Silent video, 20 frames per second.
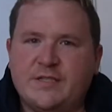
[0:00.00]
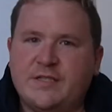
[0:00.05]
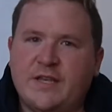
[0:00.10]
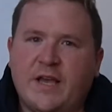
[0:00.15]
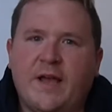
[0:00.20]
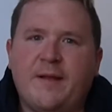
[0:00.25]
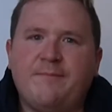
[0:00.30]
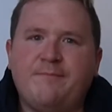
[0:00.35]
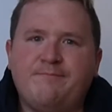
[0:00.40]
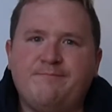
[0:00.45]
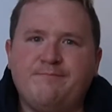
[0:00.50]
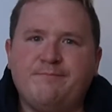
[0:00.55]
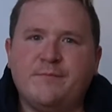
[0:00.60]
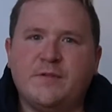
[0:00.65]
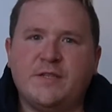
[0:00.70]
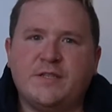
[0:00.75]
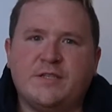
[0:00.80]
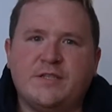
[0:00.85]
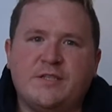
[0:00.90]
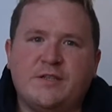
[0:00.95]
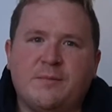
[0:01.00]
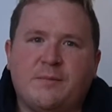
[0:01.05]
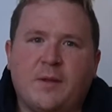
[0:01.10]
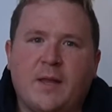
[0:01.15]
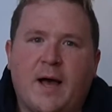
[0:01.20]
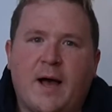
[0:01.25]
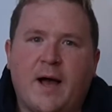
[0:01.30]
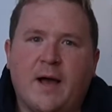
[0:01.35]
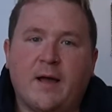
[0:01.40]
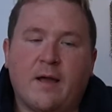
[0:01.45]
is it. This is the
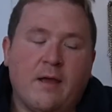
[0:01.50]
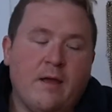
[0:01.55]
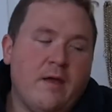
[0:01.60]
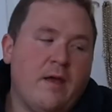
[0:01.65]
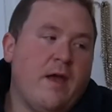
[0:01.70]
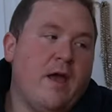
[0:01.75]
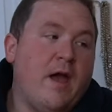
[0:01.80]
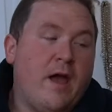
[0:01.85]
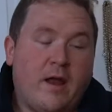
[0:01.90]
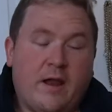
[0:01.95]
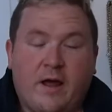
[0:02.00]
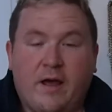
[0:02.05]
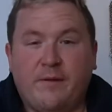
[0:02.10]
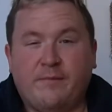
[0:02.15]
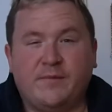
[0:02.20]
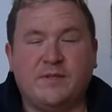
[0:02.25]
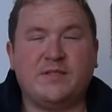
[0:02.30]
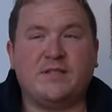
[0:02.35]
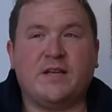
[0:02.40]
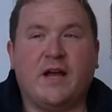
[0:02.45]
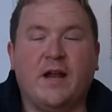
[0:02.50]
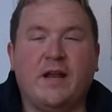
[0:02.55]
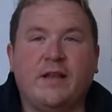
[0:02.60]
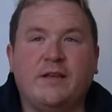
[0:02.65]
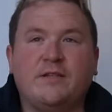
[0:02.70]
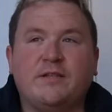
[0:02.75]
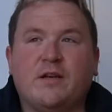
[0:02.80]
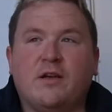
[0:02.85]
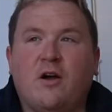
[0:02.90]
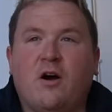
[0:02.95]
blog. And I am deciding
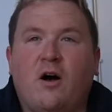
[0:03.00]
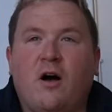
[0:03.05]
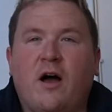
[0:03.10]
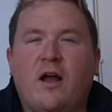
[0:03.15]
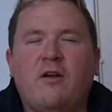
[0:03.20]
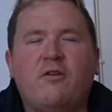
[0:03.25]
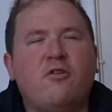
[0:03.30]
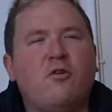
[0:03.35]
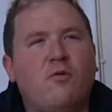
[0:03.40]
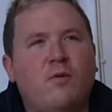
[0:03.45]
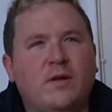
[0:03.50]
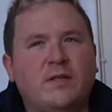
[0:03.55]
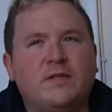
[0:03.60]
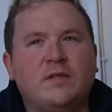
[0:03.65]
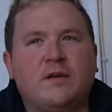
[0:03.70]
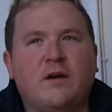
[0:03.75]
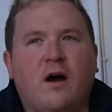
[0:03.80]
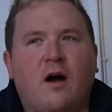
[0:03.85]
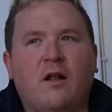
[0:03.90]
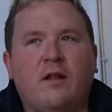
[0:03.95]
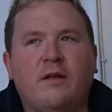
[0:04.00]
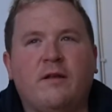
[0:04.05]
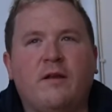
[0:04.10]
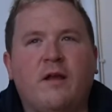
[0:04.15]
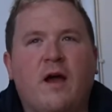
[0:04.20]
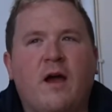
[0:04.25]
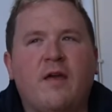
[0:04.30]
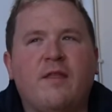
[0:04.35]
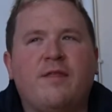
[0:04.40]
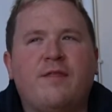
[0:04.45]
to call... I don't know what to call it.
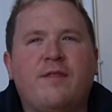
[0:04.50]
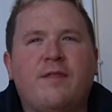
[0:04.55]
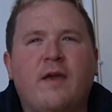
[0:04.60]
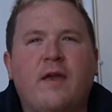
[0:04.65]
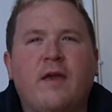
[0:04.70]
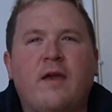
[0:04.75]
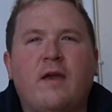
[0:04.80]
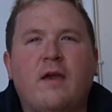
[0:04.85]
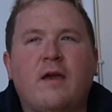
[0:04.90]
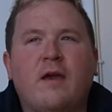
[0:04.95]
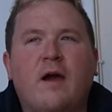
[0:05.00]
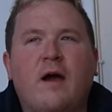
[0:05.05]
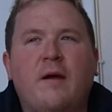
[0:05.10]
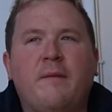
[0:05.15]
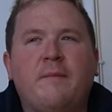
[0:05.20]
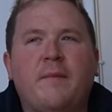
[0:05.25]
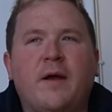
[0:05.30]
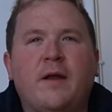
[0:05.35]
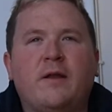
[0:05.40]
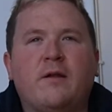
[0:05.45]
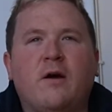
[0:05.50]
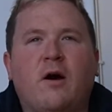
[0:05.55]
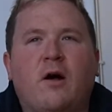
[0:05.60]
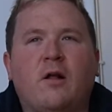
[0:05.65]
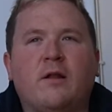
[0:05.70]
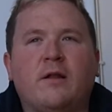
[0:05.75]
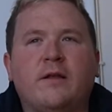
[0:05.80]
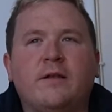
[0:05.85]
I think I might call